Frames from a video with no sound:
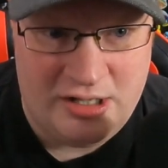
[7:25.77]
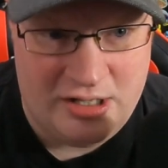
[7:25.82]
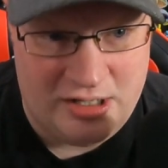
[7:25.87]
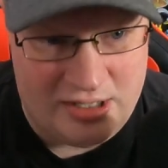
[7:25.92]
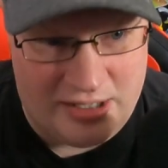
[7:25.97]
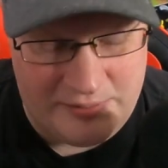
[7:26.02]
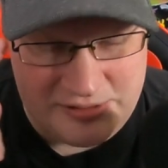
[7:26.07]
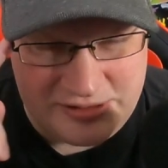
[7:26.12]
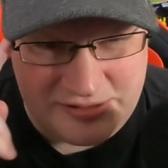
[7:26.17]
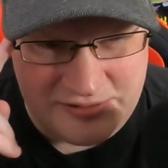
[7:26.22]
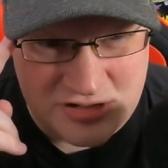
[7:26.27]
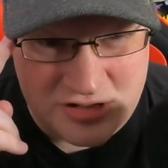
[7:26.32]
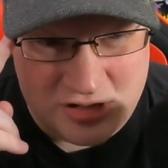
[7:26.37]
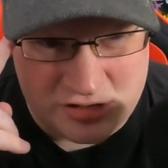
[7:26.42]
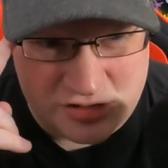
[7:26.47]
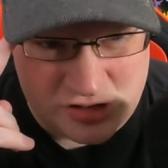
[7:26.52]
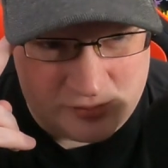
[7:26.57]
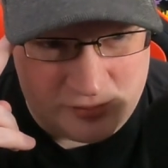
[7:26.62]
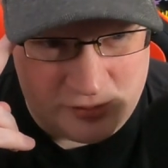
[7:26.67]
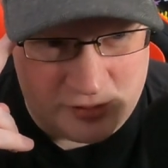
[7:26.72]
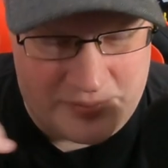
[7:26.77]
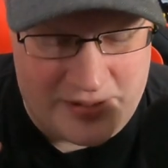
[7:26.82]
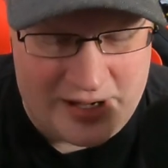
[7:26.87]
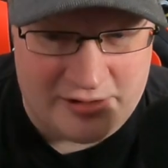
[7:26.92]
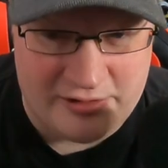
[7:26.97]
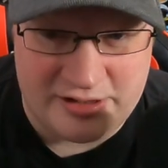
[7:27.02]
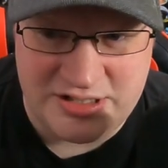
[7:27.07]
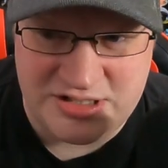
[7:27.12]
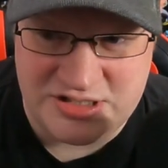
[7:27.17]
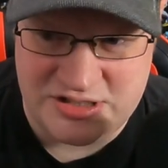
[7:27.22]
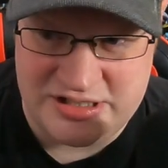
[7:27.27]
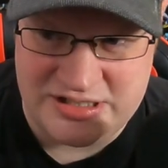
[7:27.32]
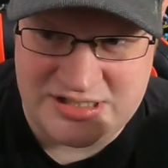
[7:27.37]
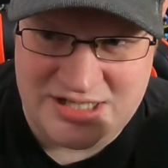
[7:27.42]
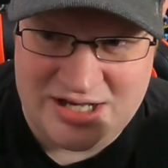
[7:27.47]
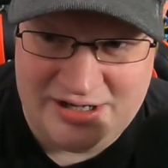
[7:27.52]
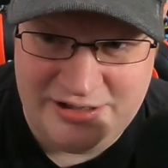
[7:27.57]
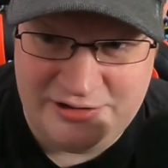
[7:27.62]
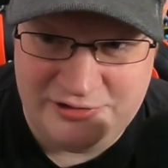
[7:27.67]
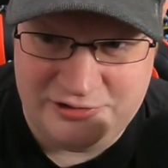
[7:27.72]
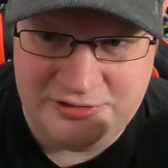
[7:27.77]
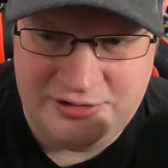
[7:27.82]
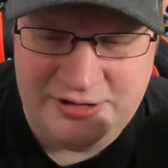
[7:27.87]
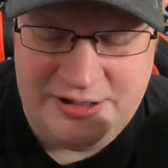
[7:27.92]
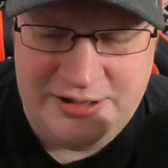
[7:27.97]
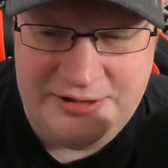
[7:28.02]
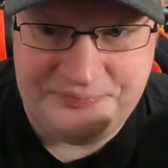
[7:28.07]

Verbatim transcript: I believe it's called Trouble in Paradise in the title.